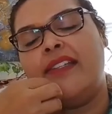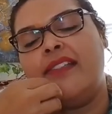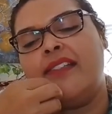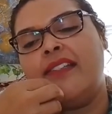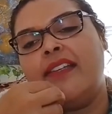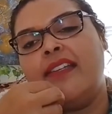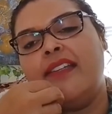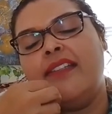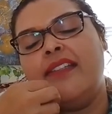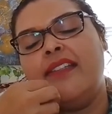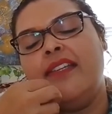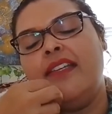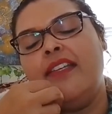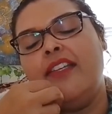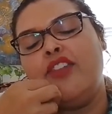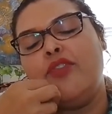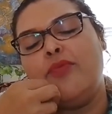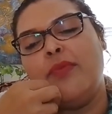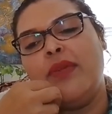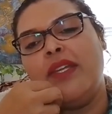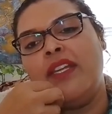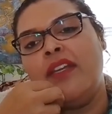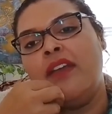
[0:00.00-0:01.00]
It's going to
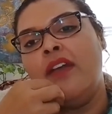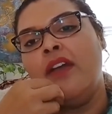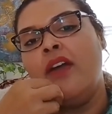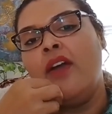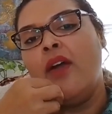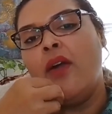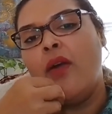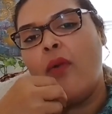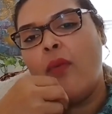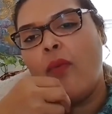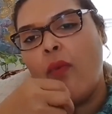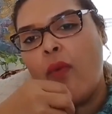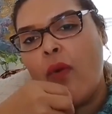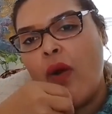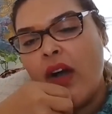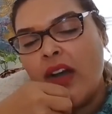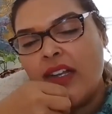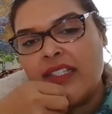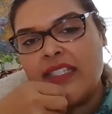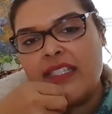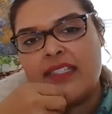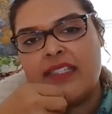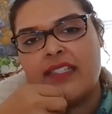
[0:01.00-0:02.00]
teach me
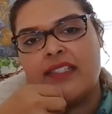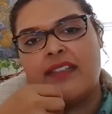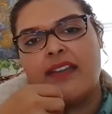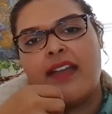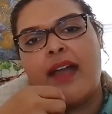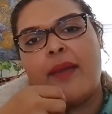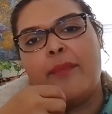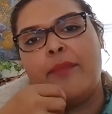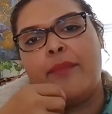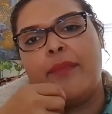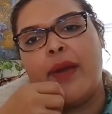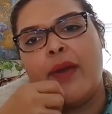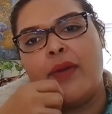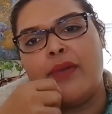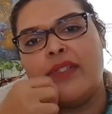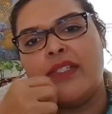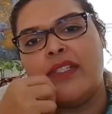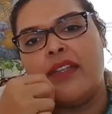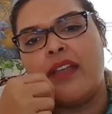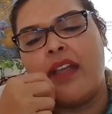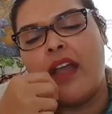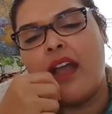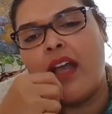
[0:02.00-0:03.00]
what I'm
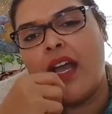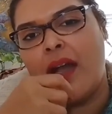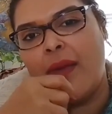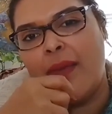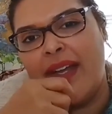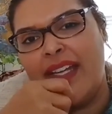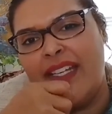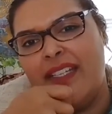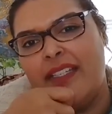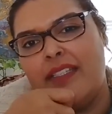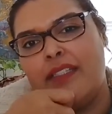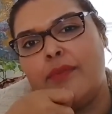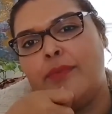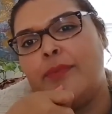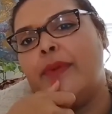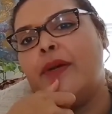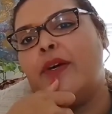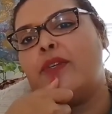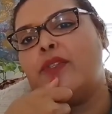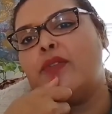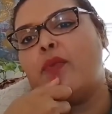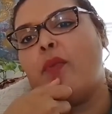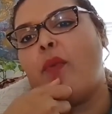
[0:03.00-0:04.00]
posting, how I need to
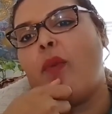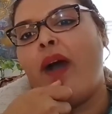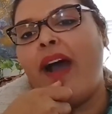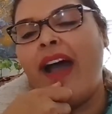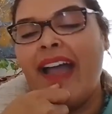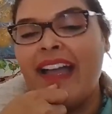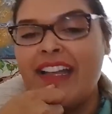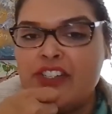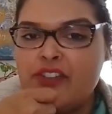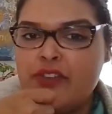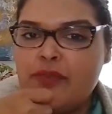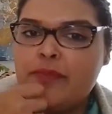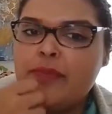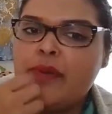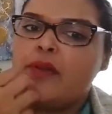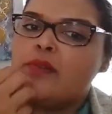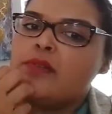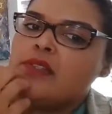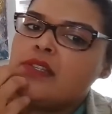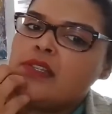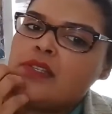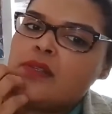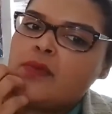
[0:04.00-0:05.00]
post, why I should
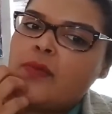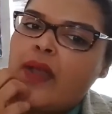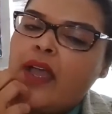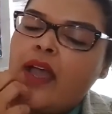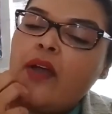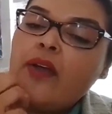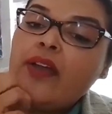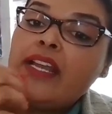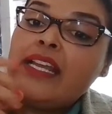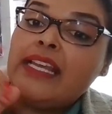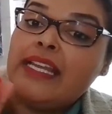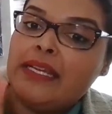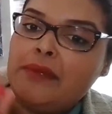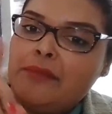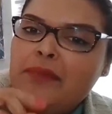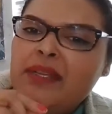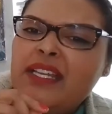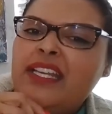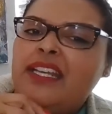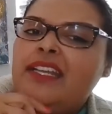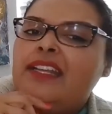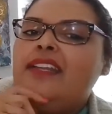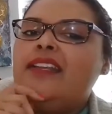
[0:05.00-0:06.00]
post this way. Okay, let
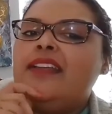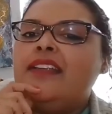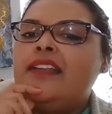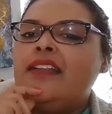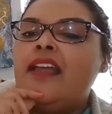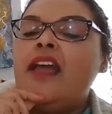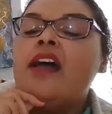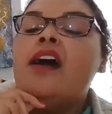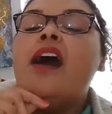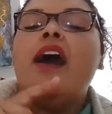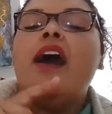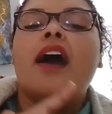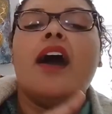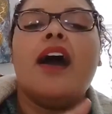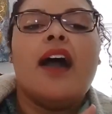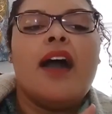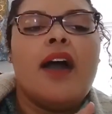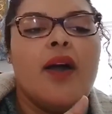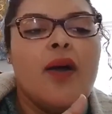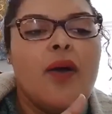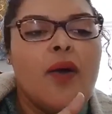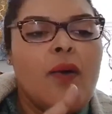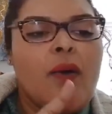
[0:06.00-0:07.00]
me read it.
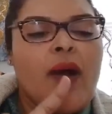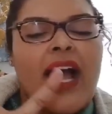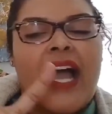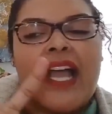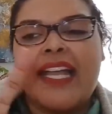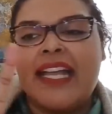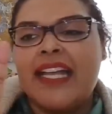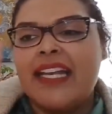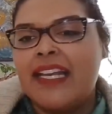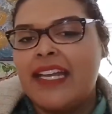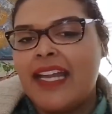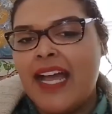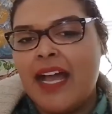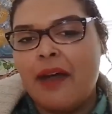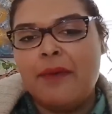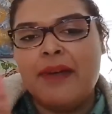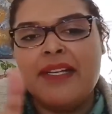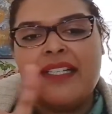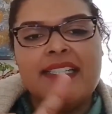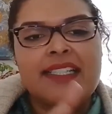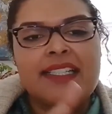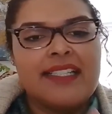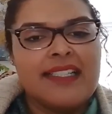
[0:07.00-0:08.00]
Oh, I can
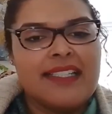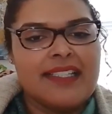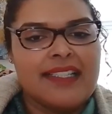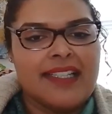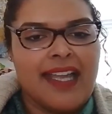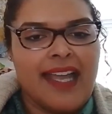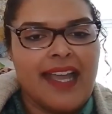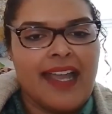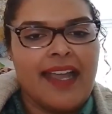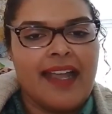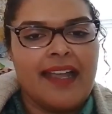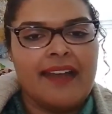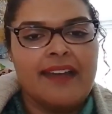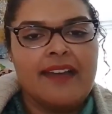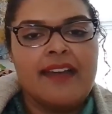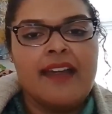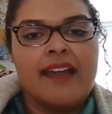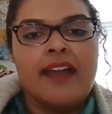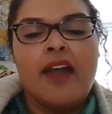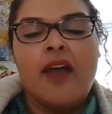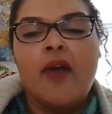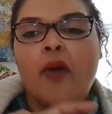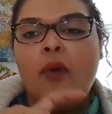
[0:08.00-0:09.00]
now understand
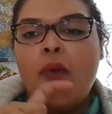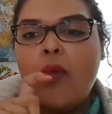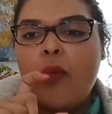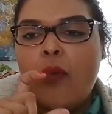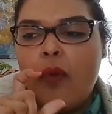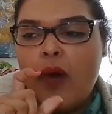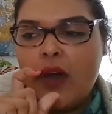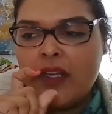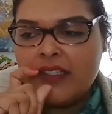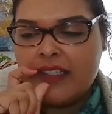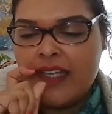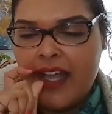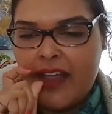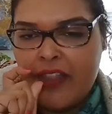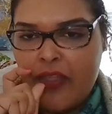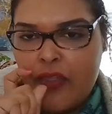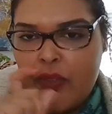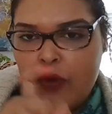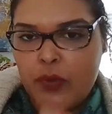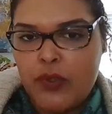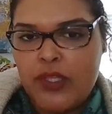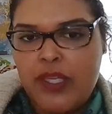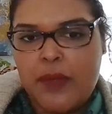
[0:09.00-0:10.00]
what I
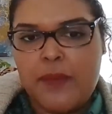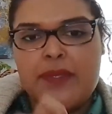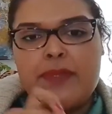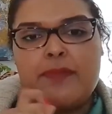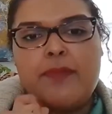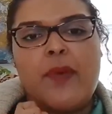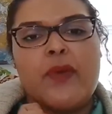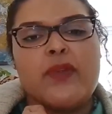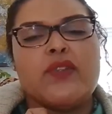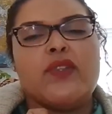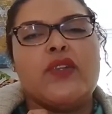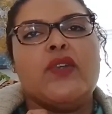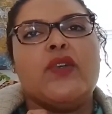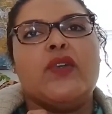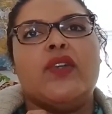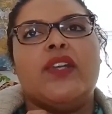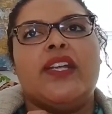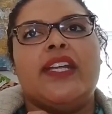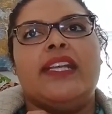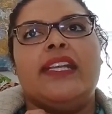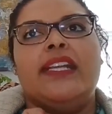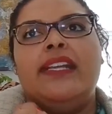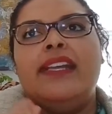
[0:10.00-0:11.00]
thought I was posting
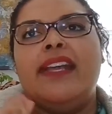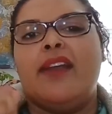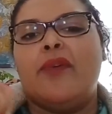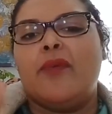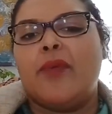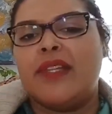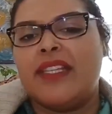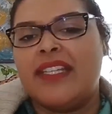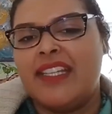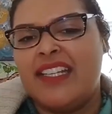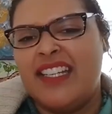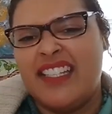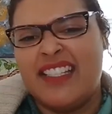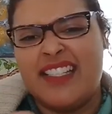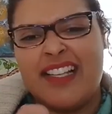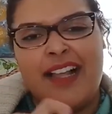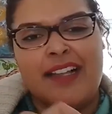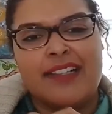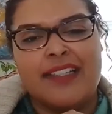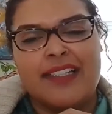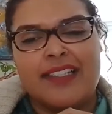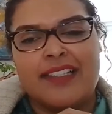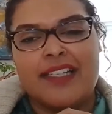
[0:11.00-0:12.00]
correctly and what the
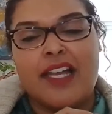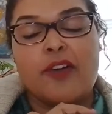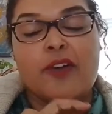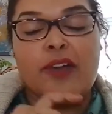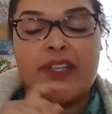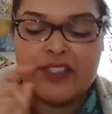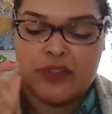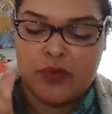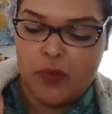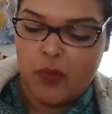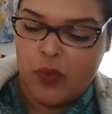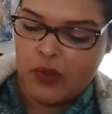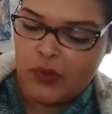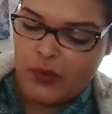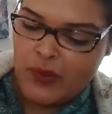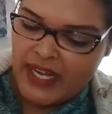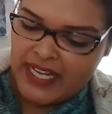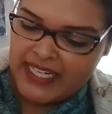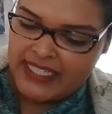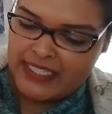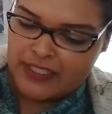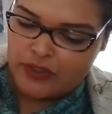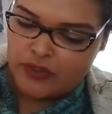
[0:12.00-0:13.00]
result is. Okay, so what do
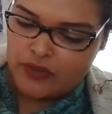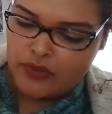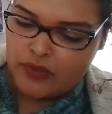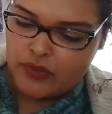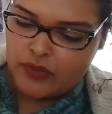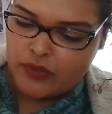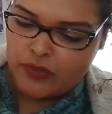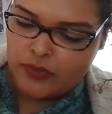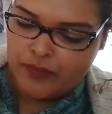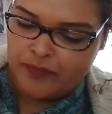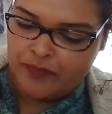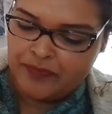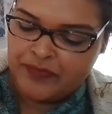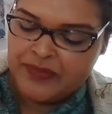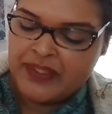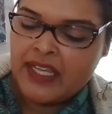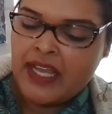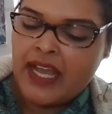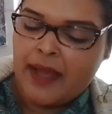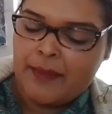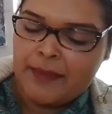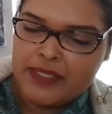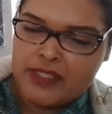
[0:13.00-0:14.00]
I need to do?
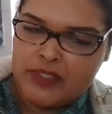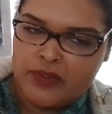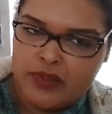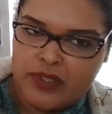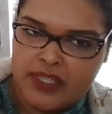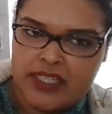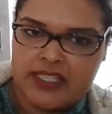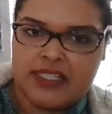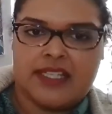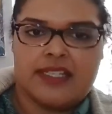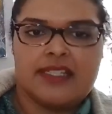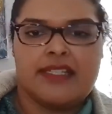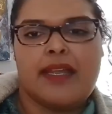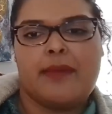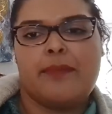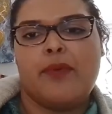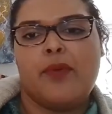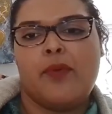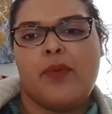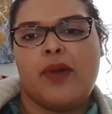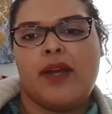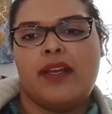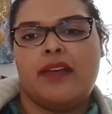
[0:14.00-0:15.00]
I must do this as
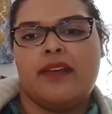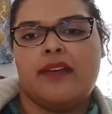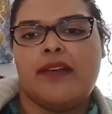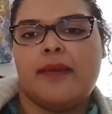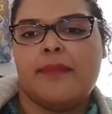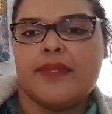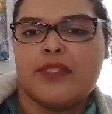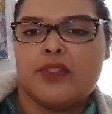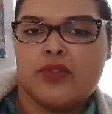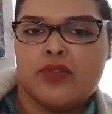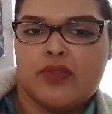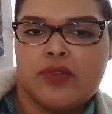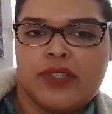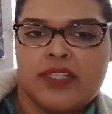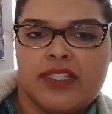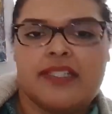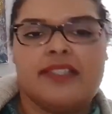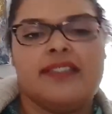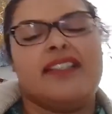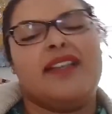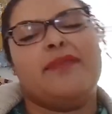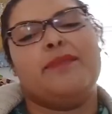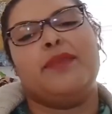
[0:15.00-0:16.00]
number 1. I must do
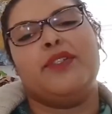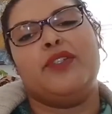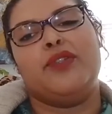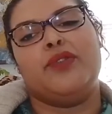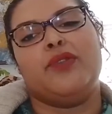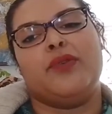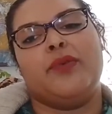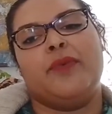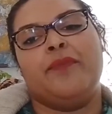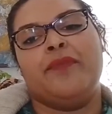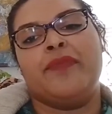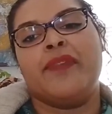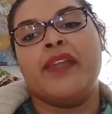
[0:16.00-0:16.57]
this as number 2.